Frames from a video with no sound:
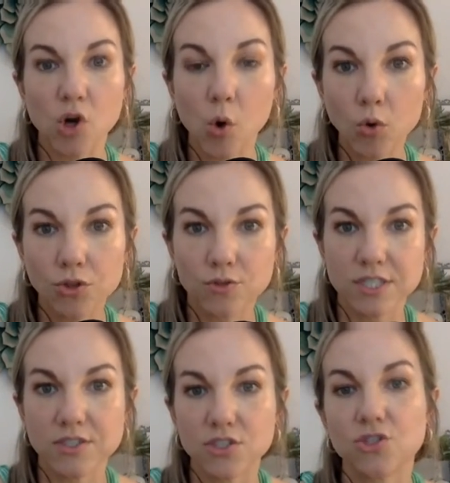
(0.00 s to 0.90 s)
hold those
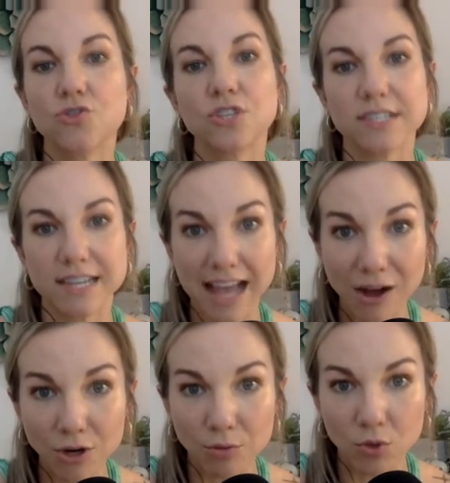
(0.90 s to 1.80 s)
institutions
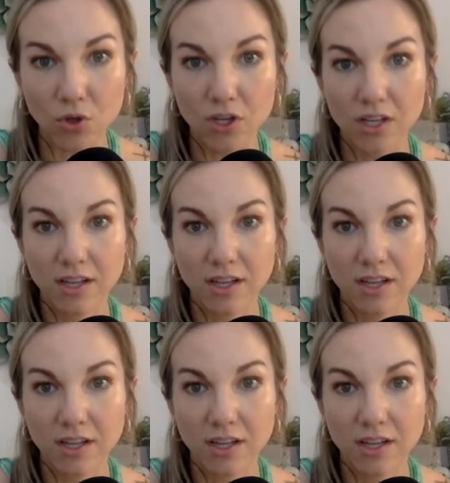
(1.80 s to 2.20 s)
accountable.